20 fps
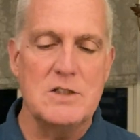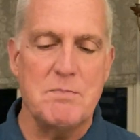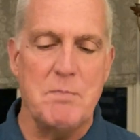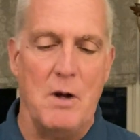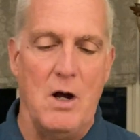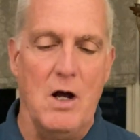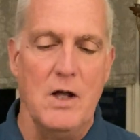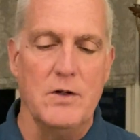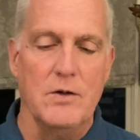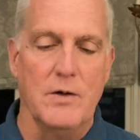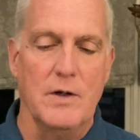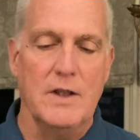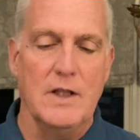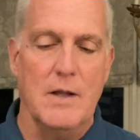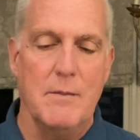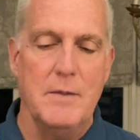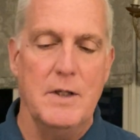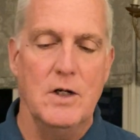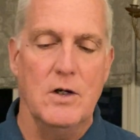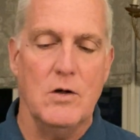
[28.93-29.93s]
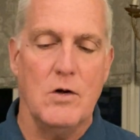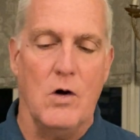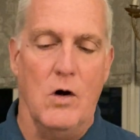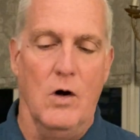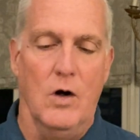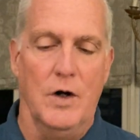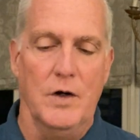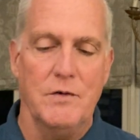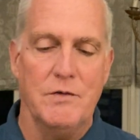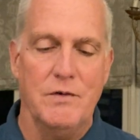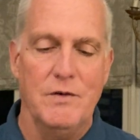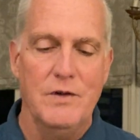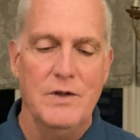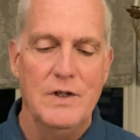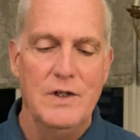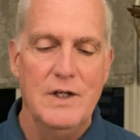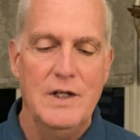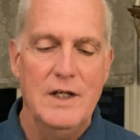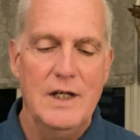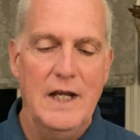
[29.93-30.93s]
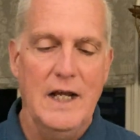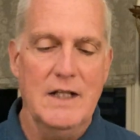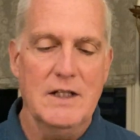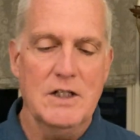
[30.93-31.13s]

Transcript: pondering them in her heart. And